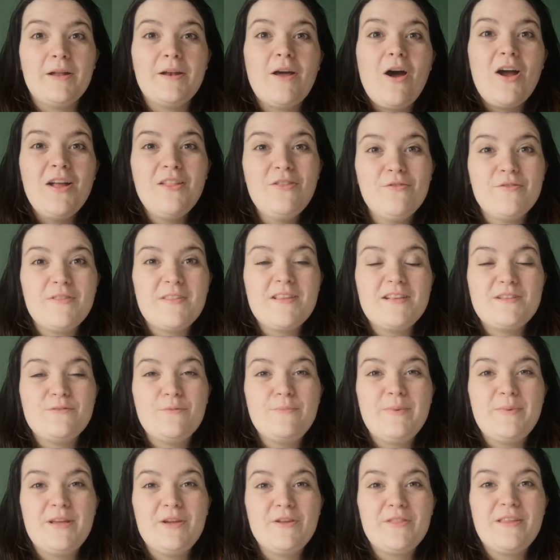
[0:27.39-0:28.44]
But I thought that this
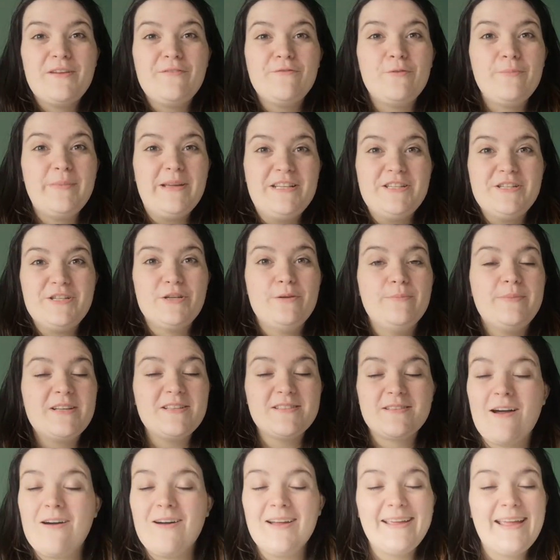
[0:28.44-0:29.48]
would be a good thing for me to do
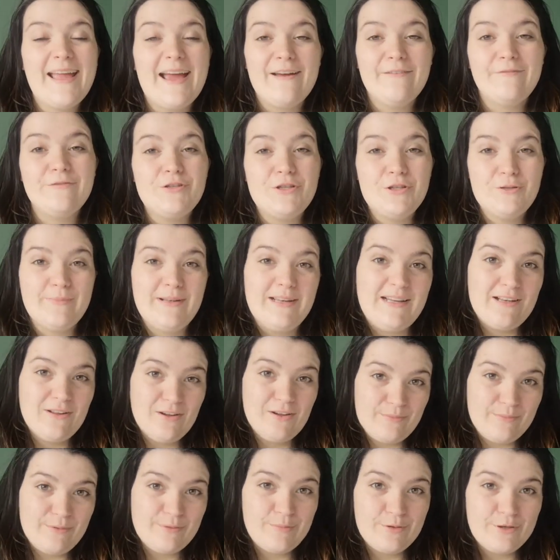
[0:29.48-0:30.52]
because I have too many
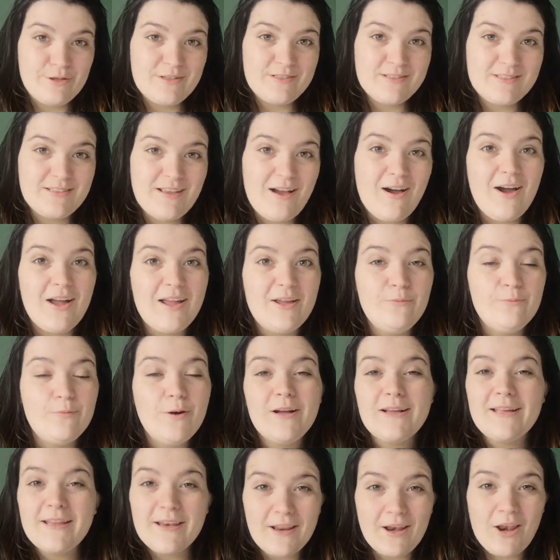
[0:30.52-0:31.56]
library books. I
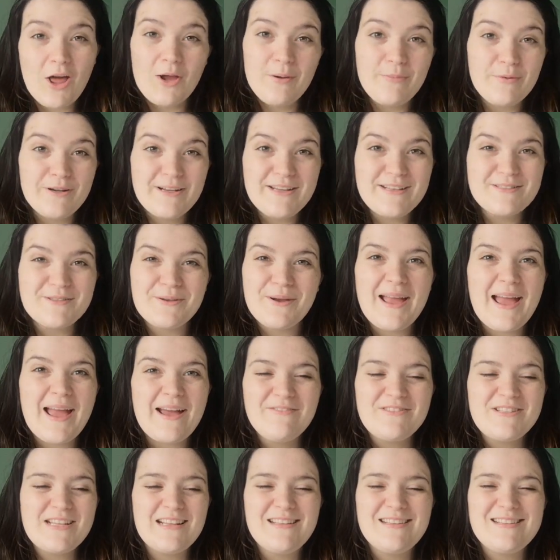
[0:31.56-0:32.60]
work in a library, so I
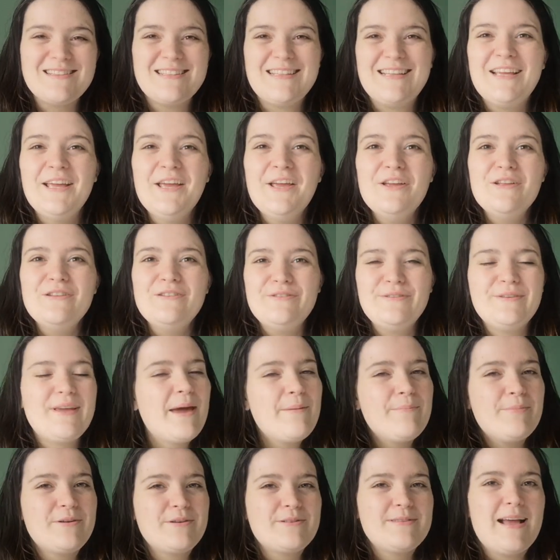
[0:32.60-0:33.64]
have a tendency to
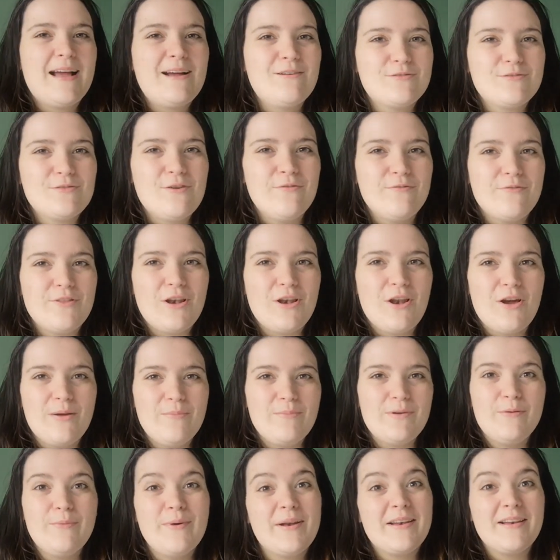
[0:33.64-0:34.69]
get books out of the
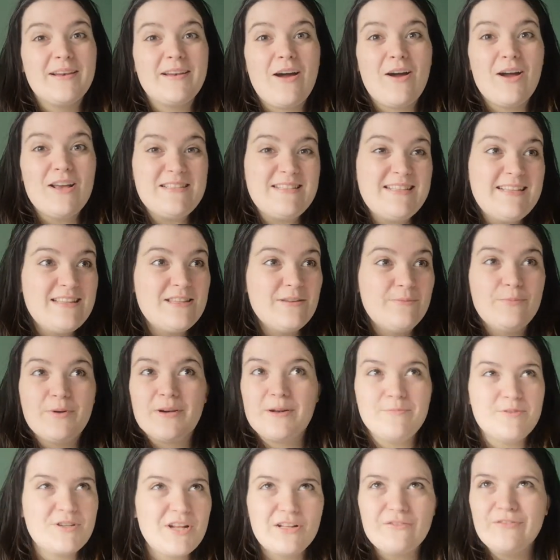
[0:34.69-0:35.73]
library when I see them
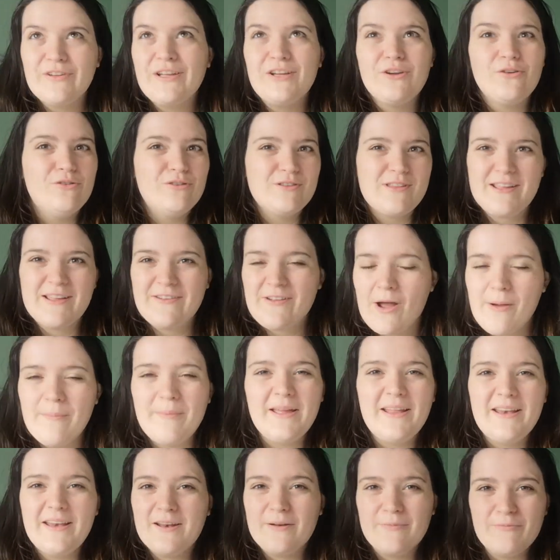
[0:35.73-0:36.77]
when I'm shelving or they come
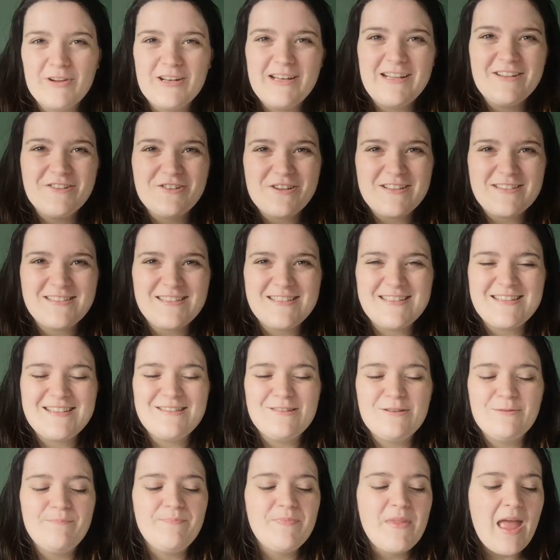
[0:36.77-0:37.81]
in and I'm really interested
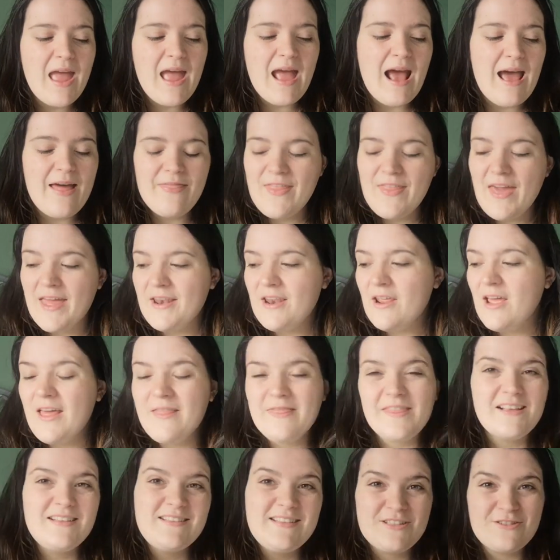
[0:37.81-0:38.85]
in them. And then
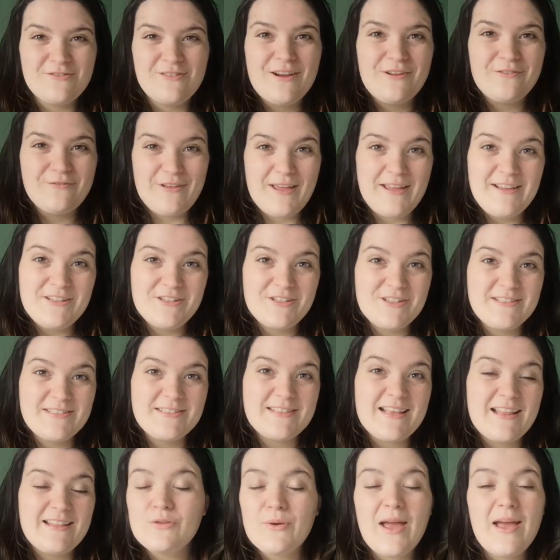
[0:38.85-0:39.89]
they sit around for
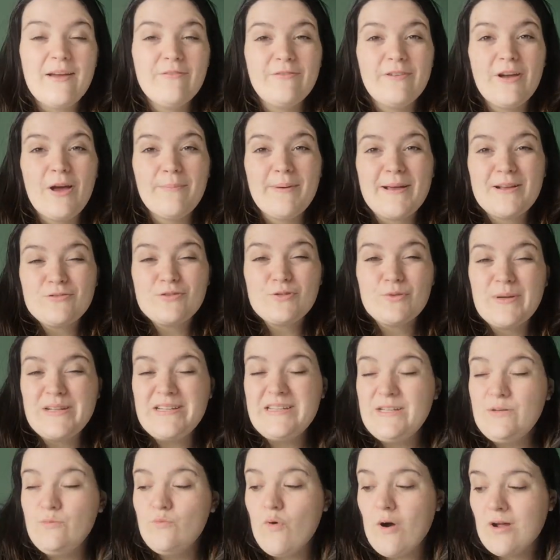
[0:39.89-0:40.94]
ages. So I have about
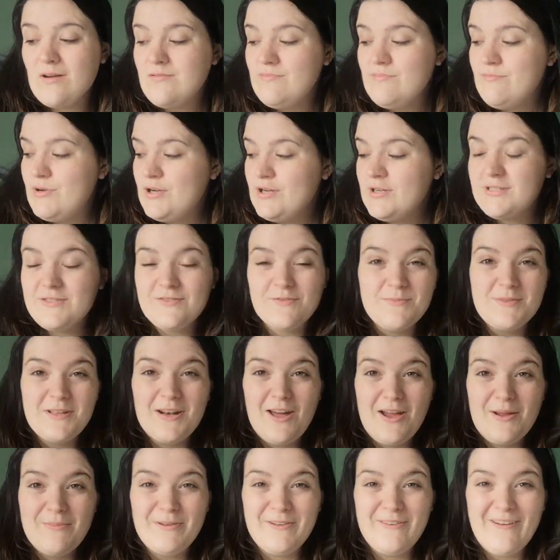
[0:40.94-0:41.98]
21 books from the
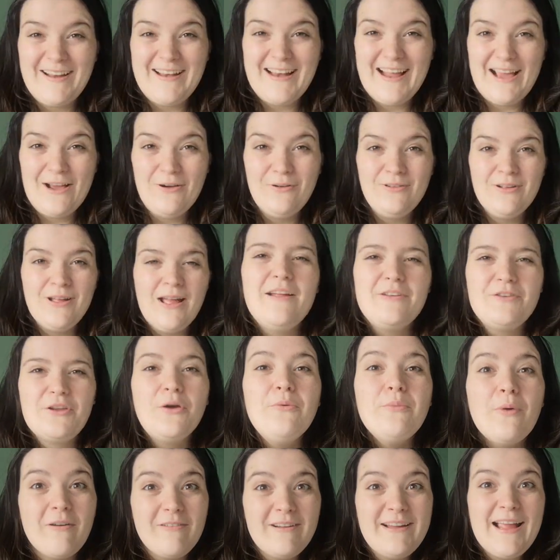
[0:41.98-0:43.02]
library right now.
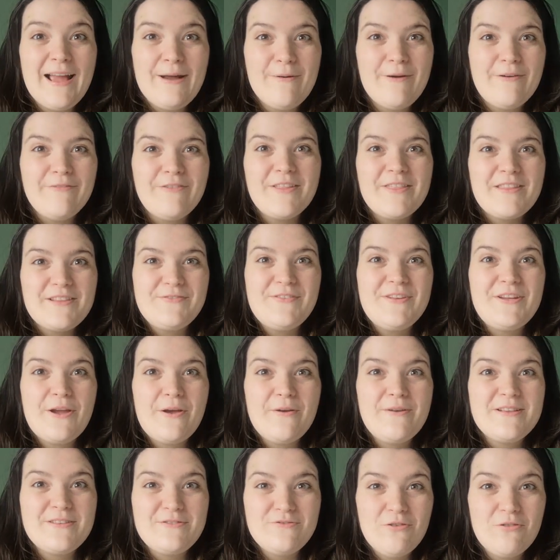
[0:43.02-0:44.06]
Don't worry, however, this
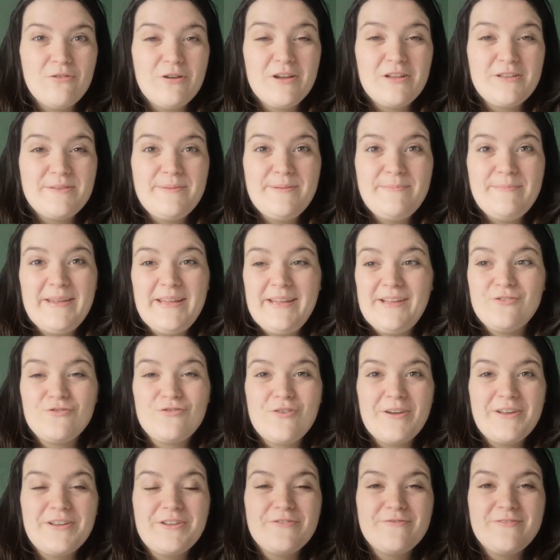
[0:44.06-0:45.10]
video is not going to be me
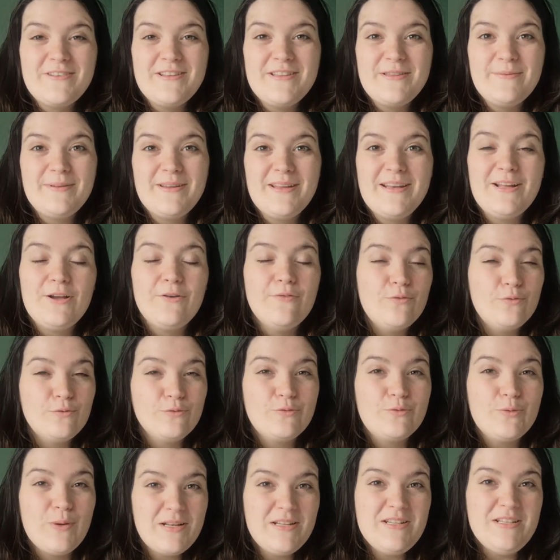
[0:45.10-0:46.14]
trying to read the beginning of
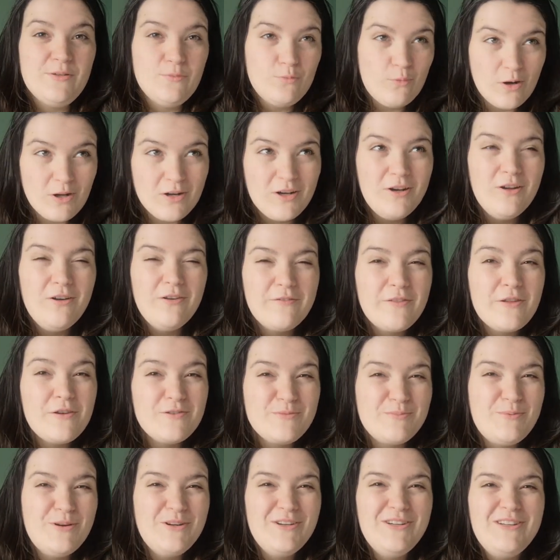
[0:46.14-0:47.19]
all 21 of
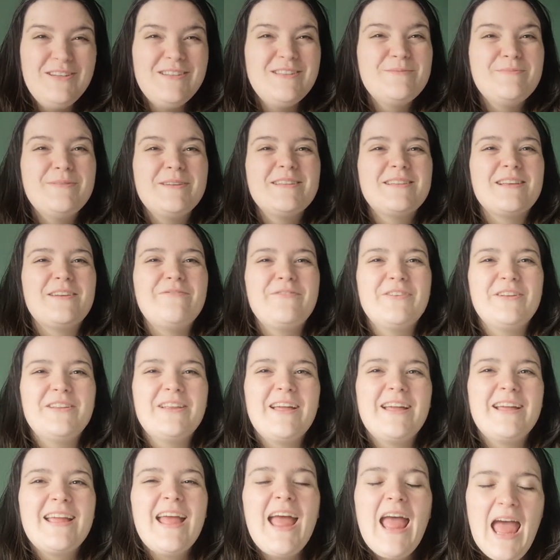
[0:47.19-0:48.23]
those books because I feel
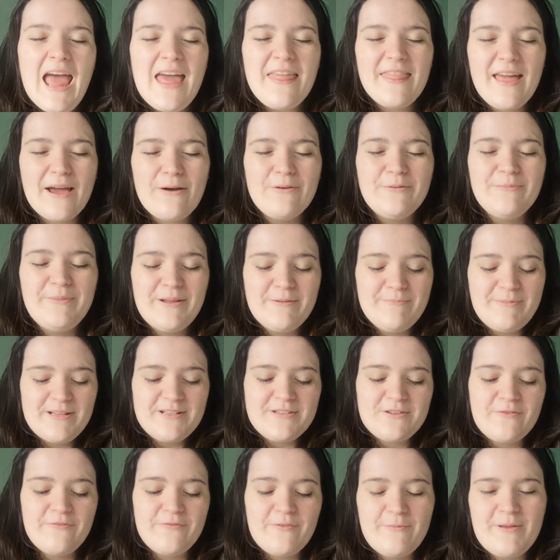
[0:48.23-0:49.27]
like that would be a
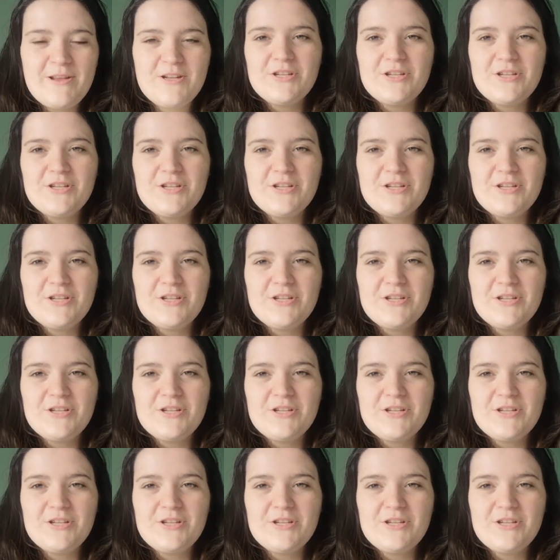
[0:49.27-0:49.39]
bit of a